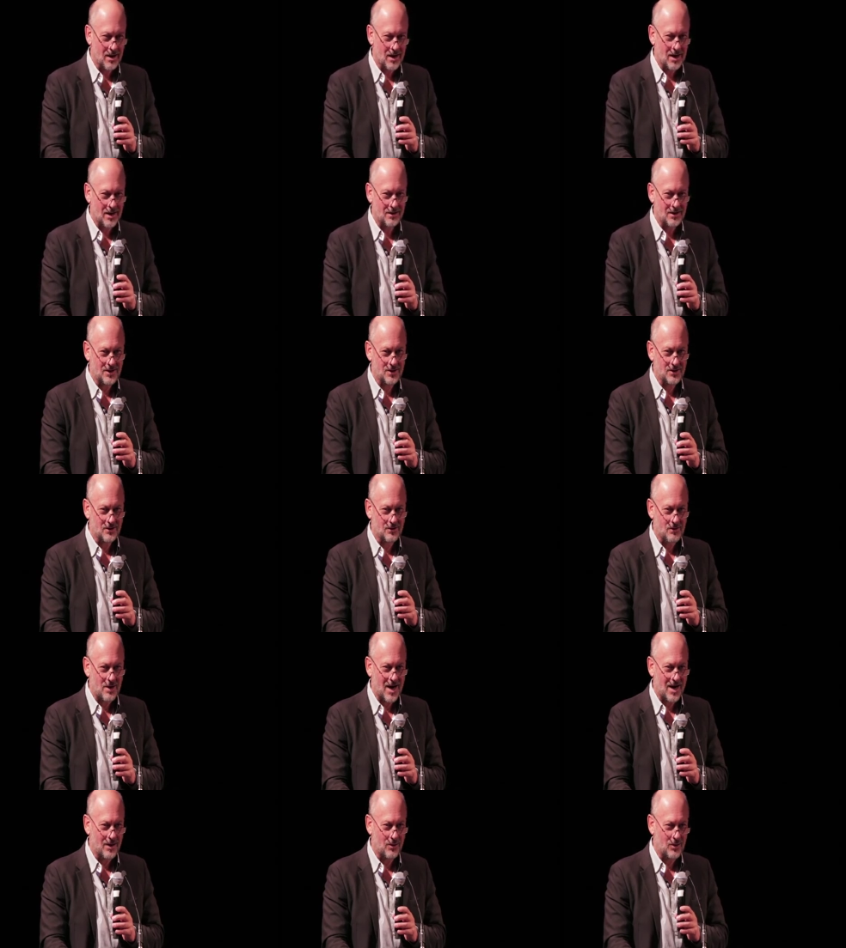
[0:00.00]
And this
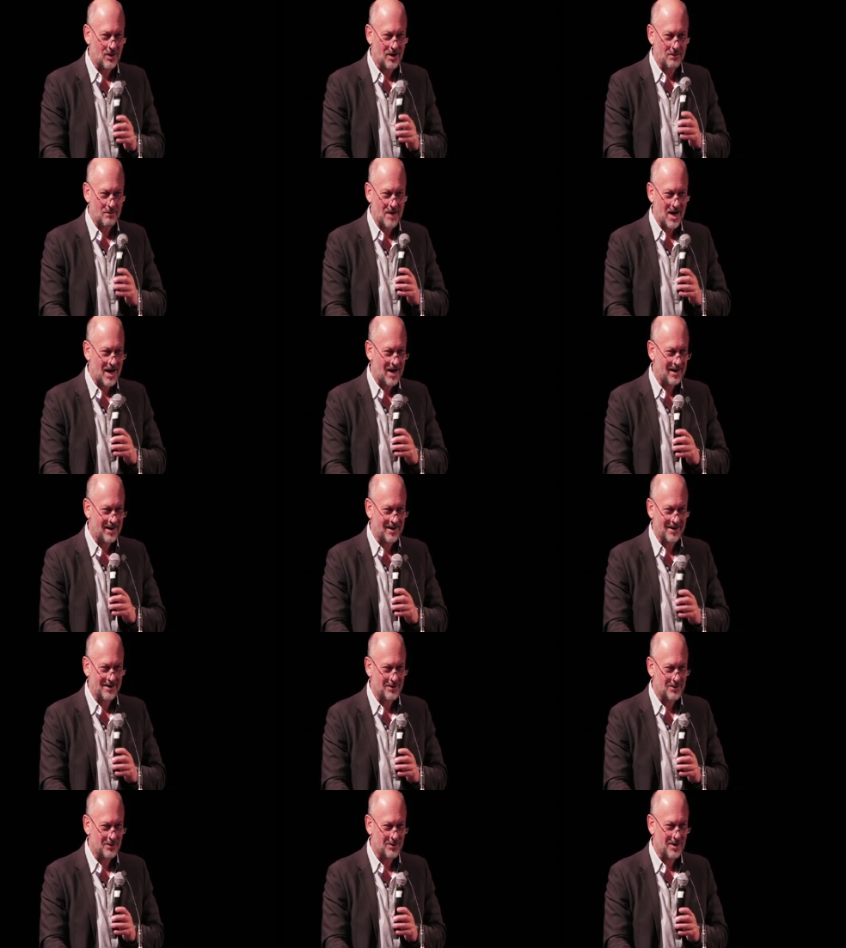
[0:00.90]
grey-looking man in a
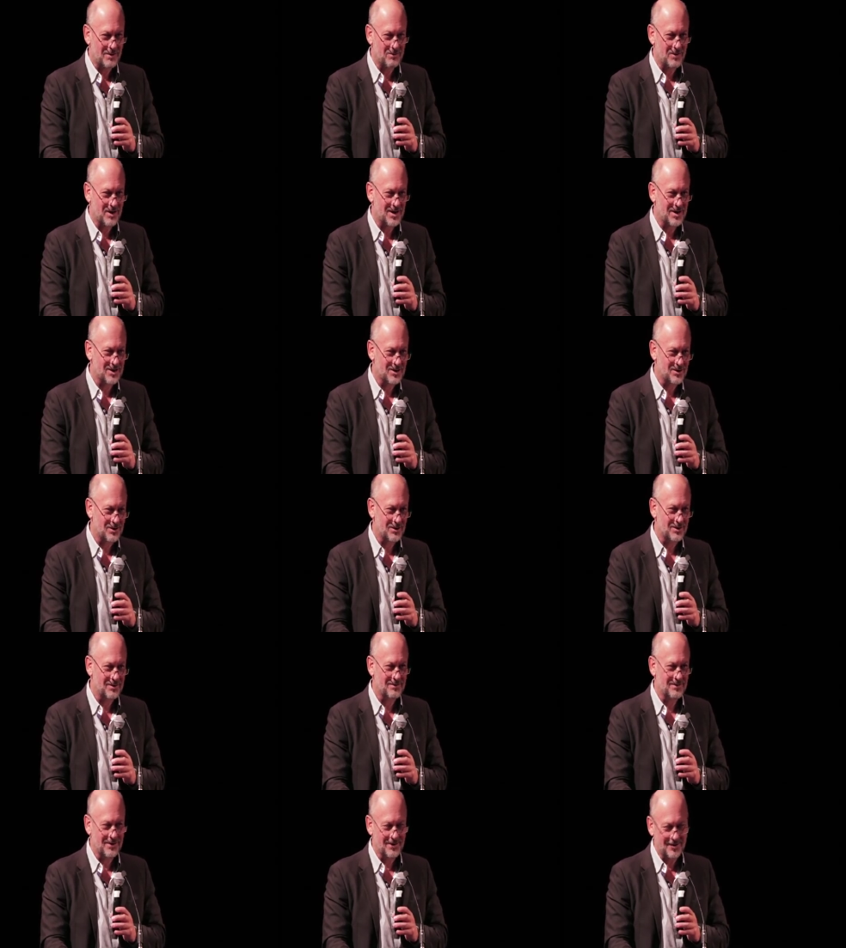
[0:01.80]
three-piece
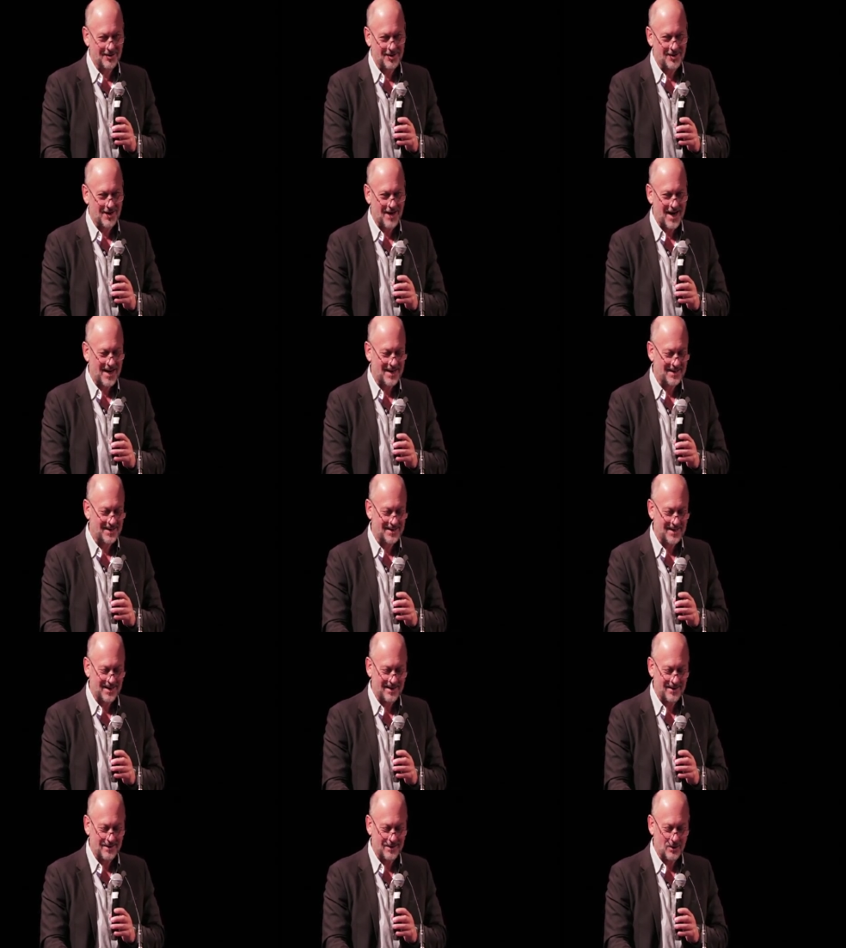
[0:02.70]
suit, kind of hadn't
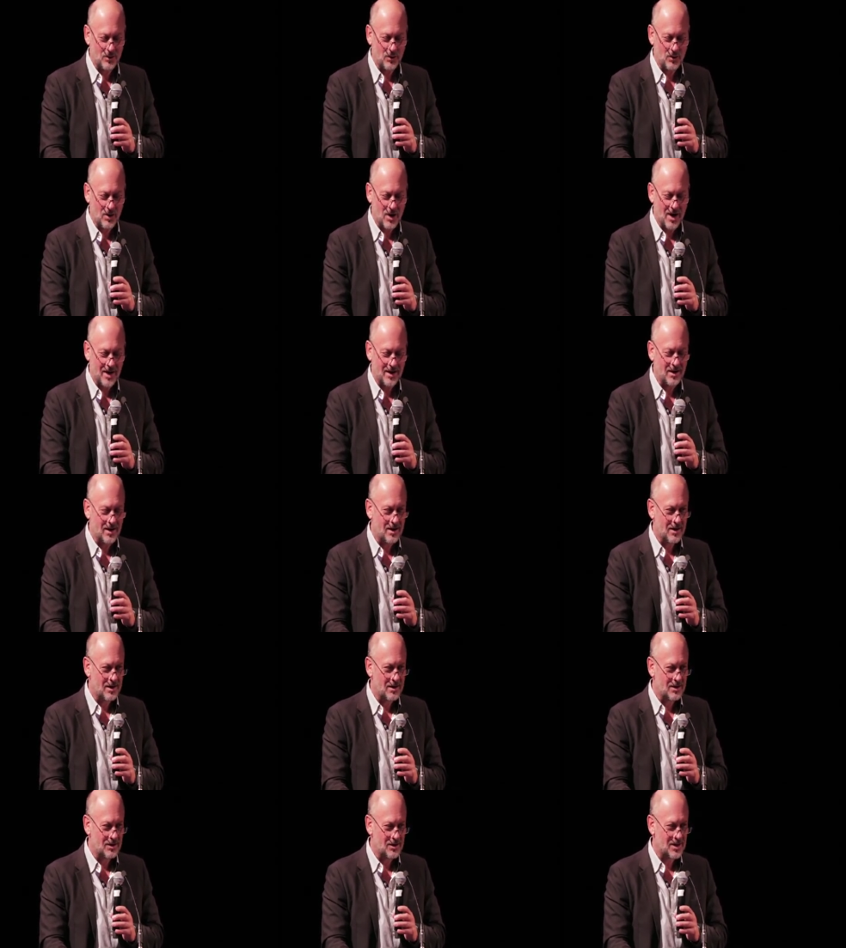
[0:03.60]
said anything all night,
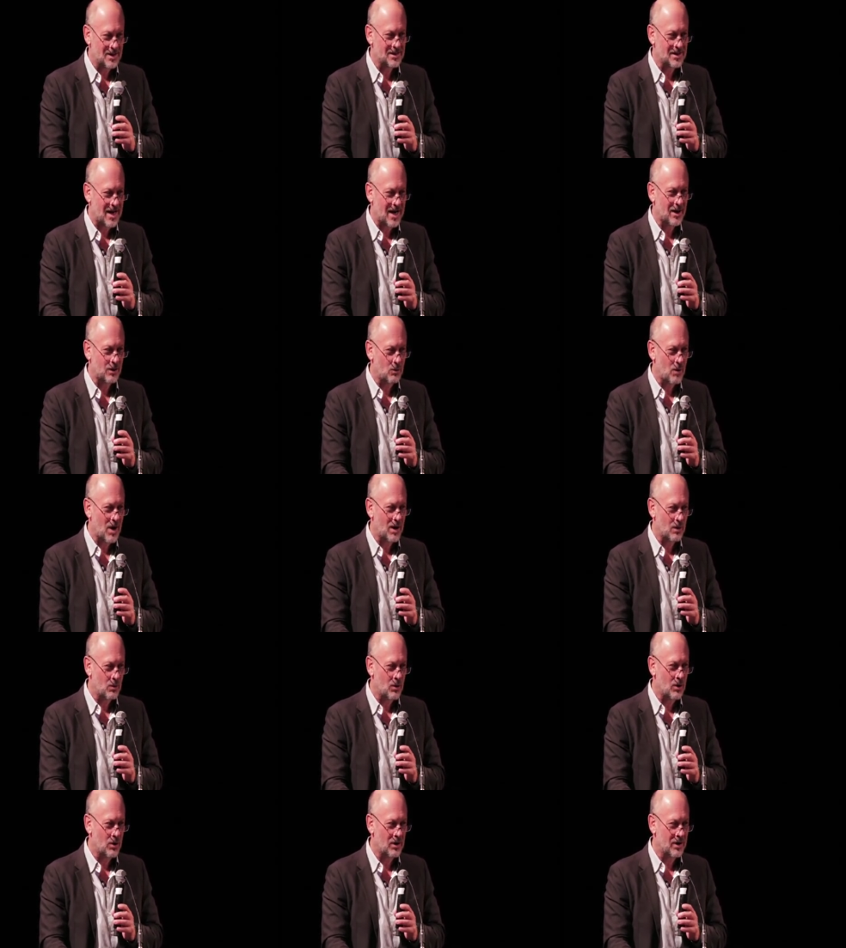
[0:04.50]
just uttered one
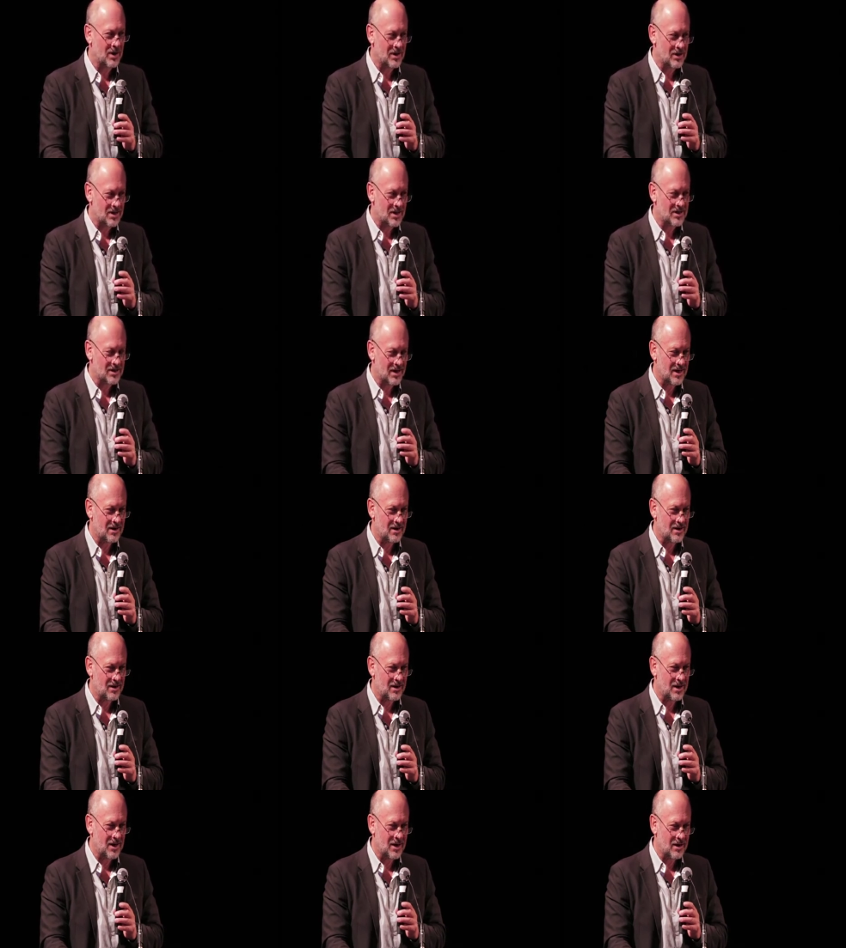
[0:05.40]
word. He just said,
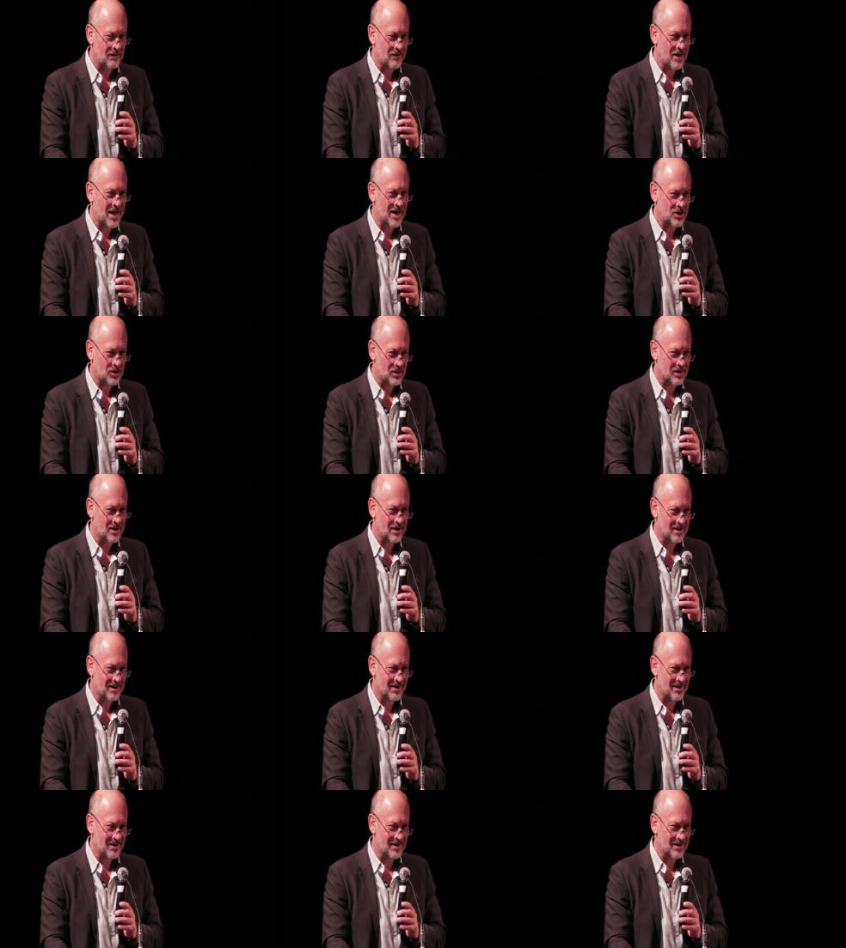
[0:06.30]
"Innovation."